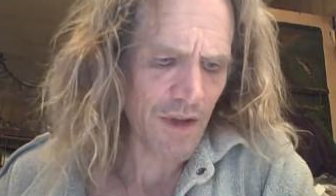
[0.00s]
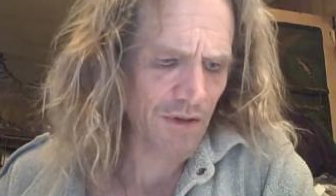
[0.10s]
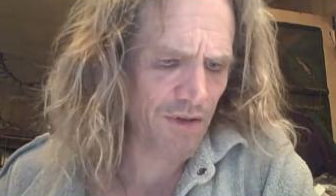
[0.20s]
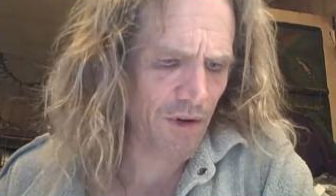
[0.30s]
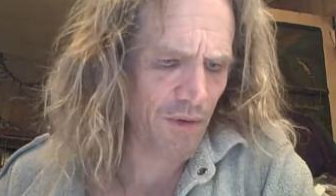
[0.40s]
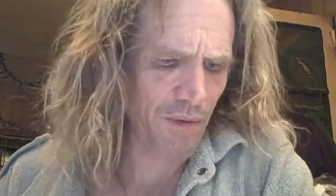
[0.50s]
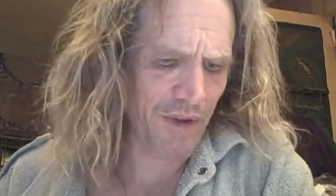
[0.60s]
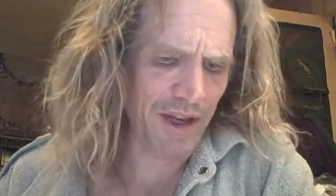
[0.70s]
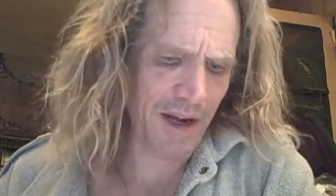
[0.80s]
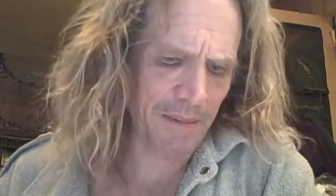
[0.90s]
so
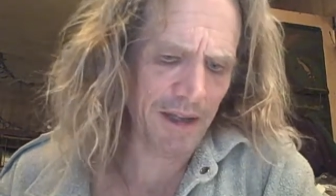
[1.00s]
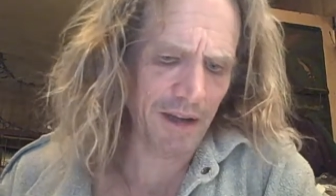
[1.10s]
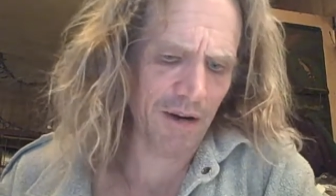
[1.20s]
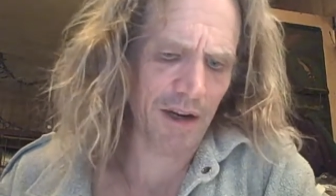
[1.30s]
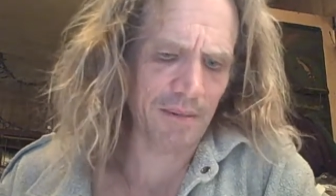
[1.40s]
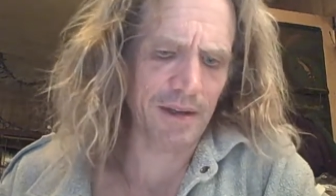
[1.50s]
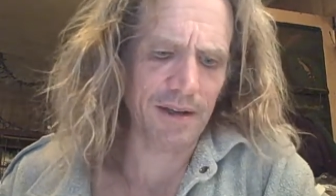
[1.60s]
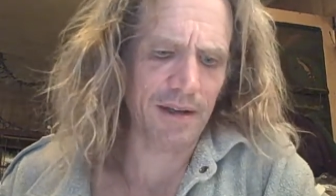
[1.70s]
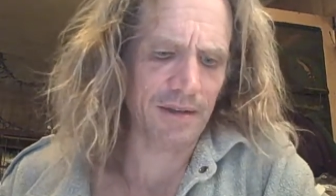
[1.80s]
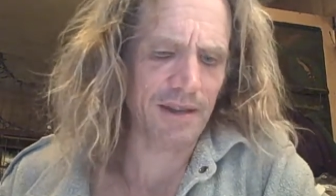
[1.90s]
then I made the argument
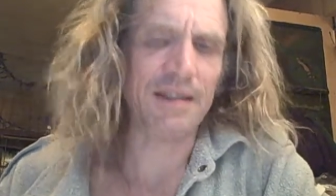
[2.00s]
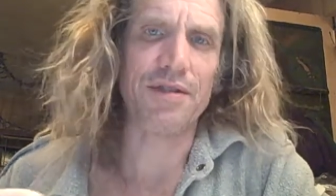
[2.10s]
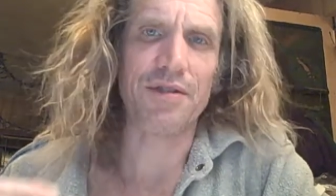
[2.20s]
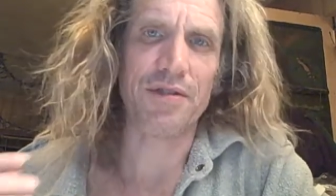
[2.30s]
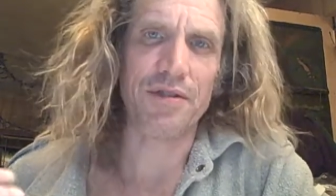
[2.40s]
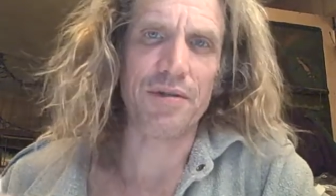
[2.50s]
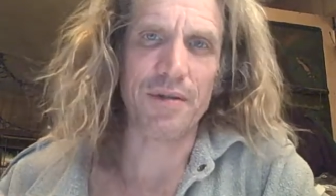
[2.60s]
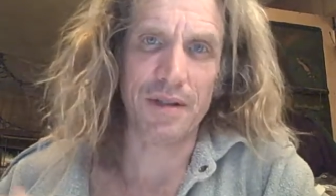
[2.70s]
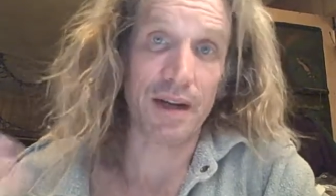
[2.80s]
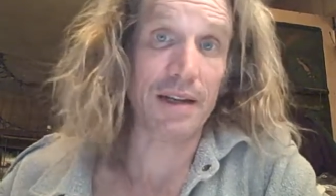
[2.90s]
that it's easier to,
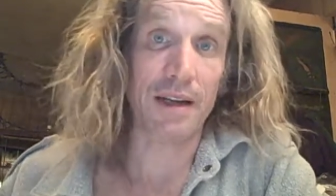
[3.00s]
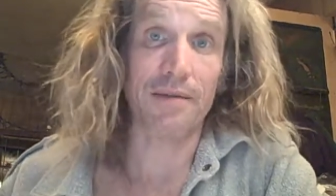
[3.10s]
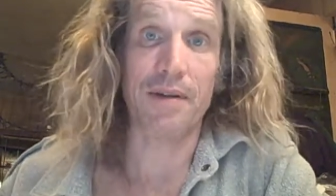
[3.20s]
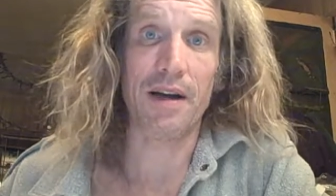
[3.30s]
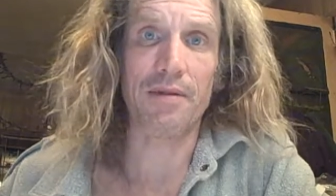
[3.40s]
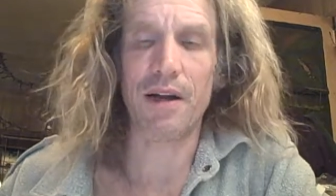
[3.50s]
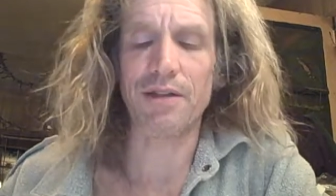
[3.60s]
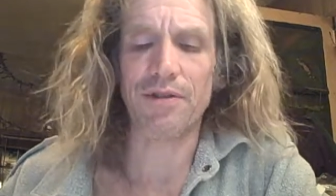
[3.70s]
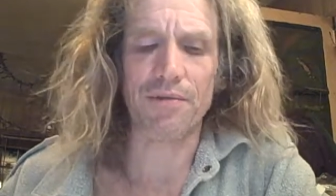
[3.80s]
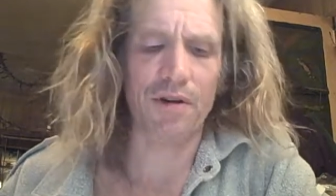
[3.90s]
in identifying
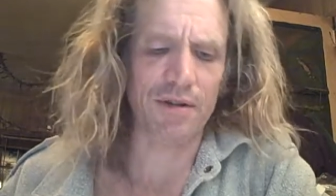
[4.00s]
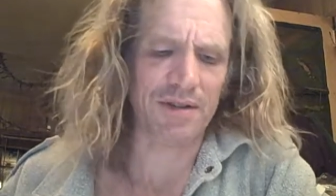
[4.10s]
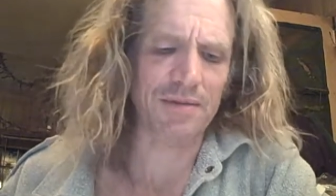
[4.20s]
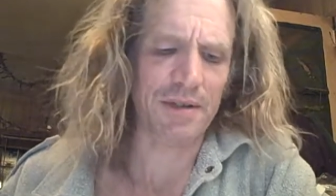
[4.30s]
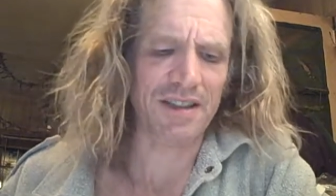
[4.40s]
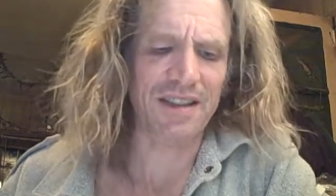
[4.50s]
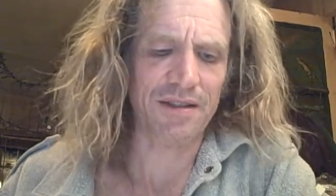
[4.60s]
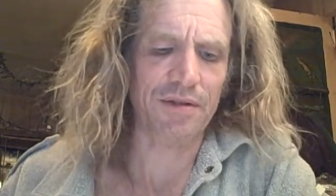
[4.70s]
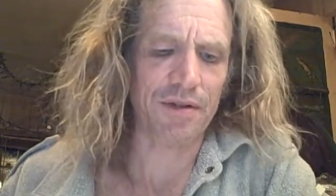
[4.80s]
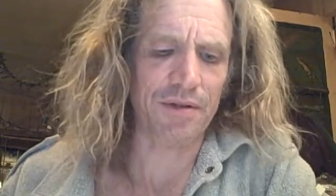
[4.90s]
rights and wrongs, it's much
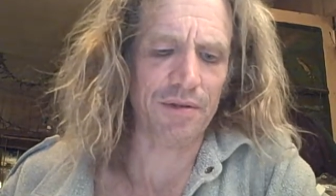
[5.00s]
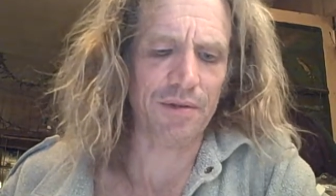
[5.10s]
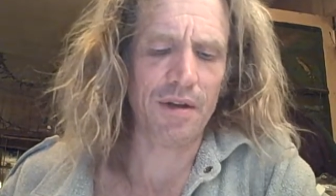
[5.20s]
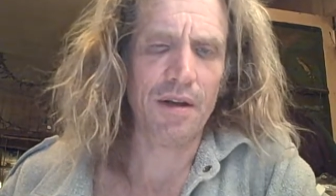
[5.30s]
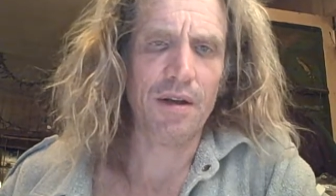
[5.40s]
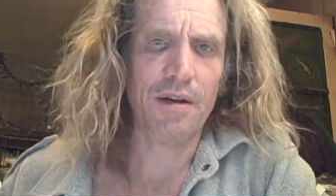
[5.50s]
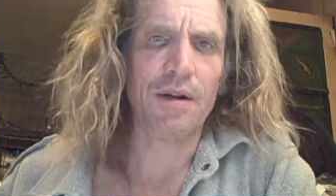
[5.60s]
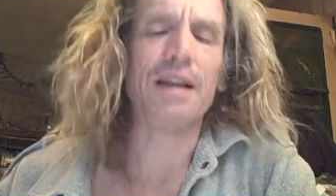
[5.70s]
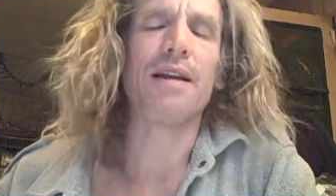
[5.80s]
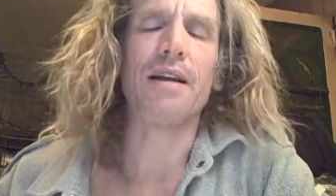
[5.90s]
easier to,
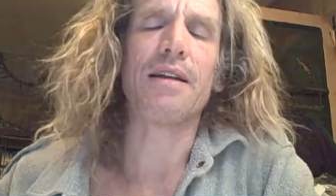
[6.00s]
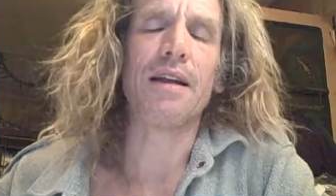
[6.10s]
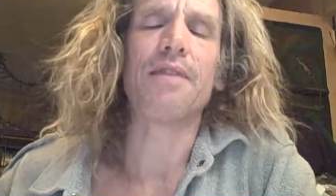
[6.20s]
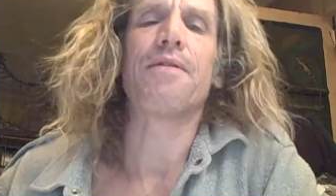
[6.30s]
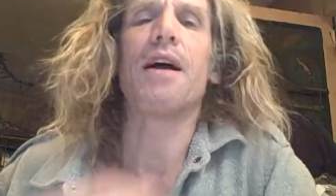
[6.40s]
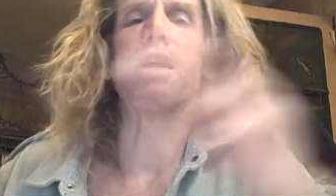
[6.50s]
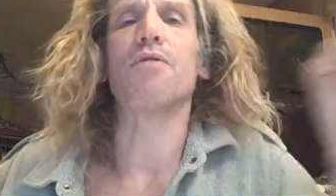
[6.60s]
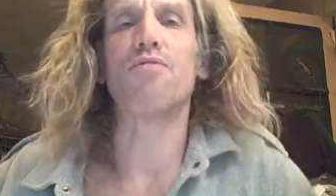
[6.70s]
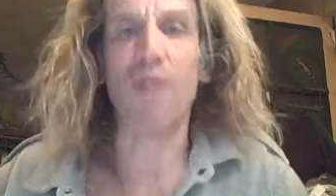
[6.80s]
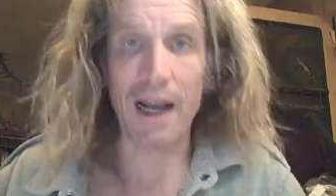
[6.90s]
in
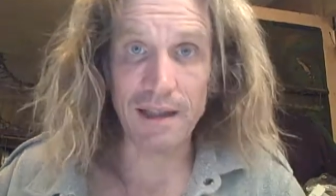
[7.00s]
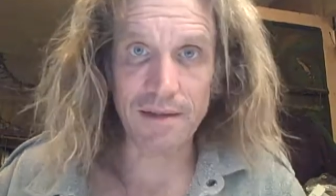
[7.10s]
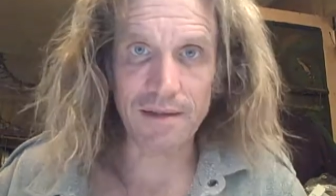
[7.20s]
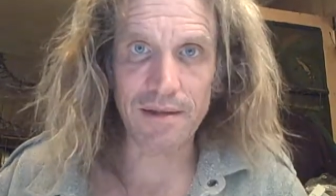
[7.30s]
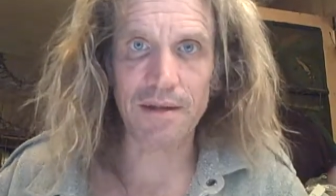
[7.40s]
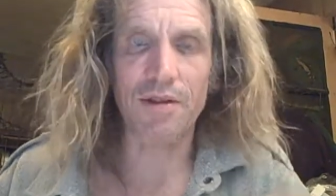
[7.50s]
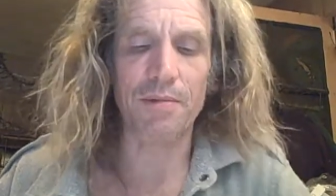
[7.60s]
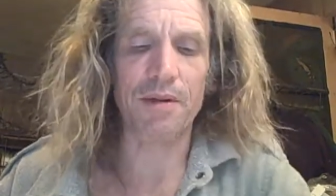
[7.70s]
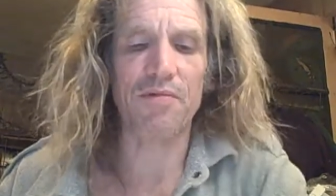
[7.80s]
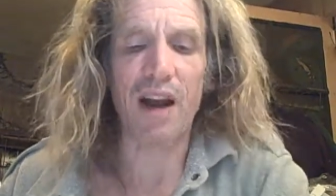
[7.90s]
identifying rights,
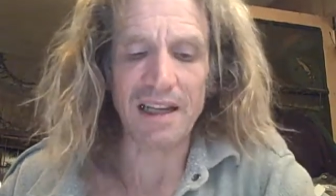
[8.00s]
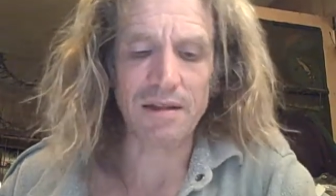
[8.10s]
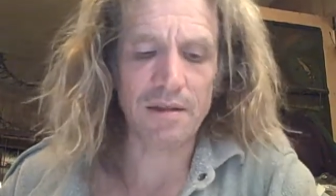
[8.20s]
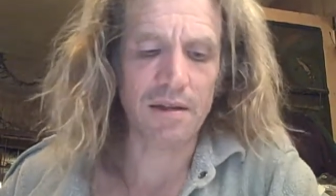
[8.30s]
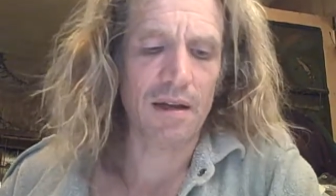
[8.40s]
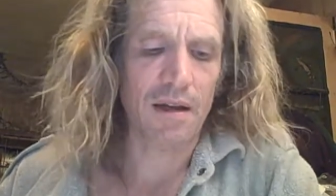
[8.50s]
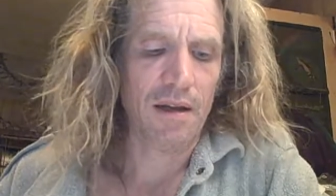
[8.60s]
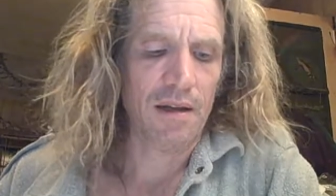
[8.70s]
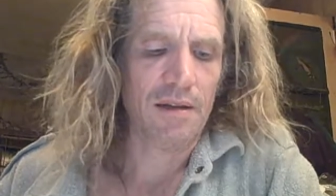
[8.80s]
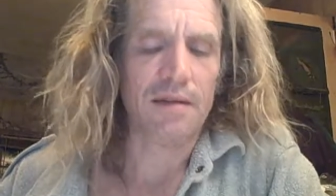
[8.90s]
human rights,
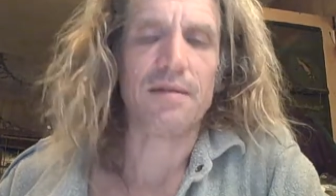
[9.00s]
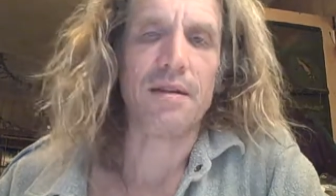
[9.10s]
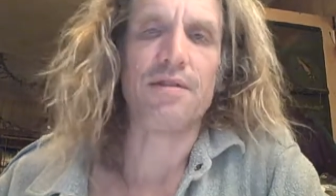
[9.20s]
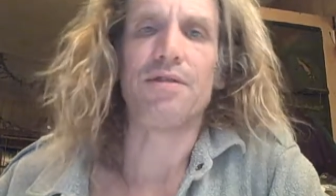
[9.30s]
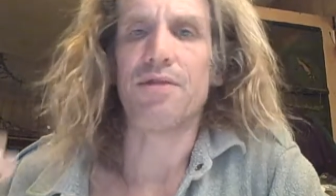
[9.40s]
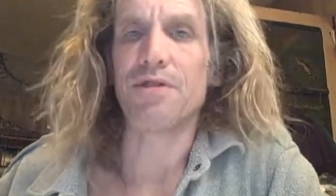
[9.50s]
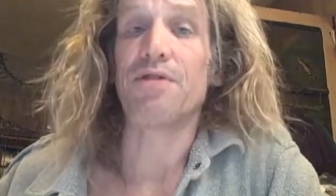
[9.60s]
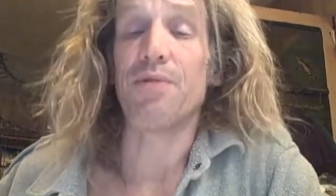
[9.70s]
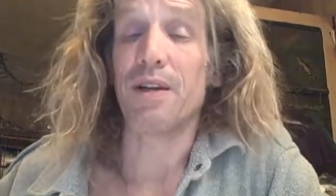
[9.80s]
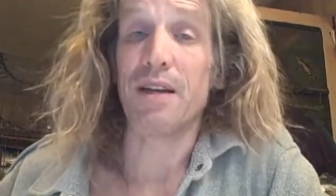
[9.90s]
that it's easier
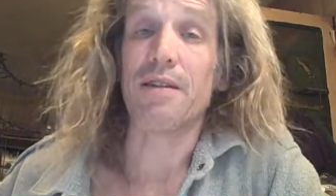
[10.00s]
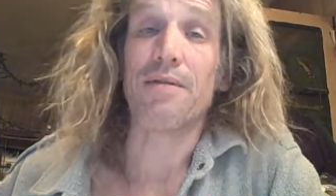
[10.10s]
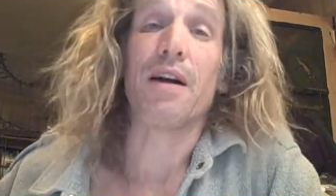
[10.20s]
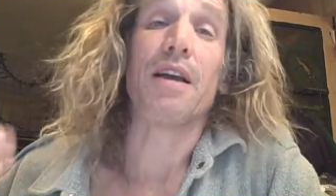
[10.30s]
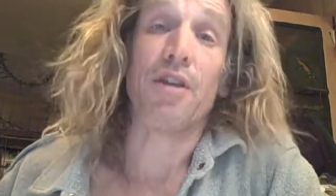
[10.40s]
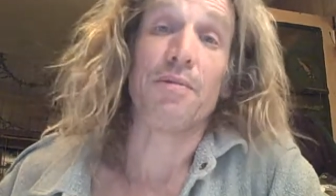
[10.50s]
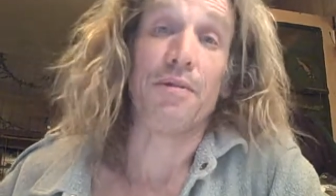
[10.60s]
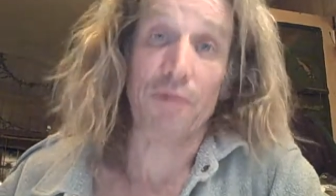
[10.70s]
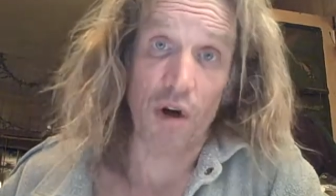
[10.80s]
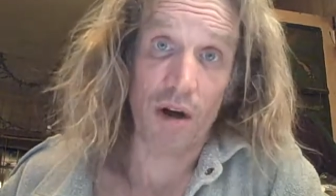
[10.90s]
just to identify
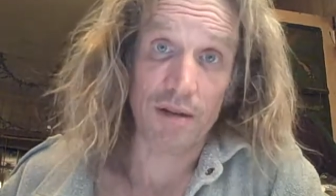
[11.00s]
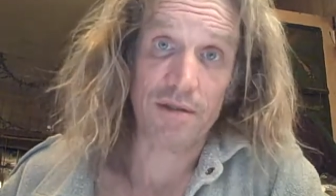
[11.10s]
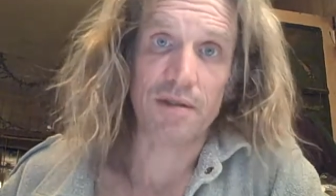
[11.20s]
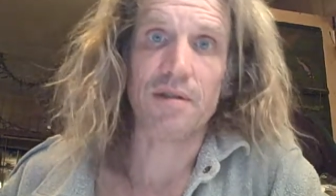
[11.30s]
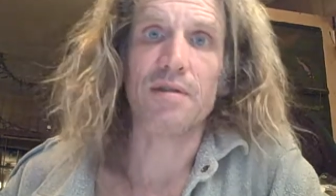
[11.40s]
human wrongs.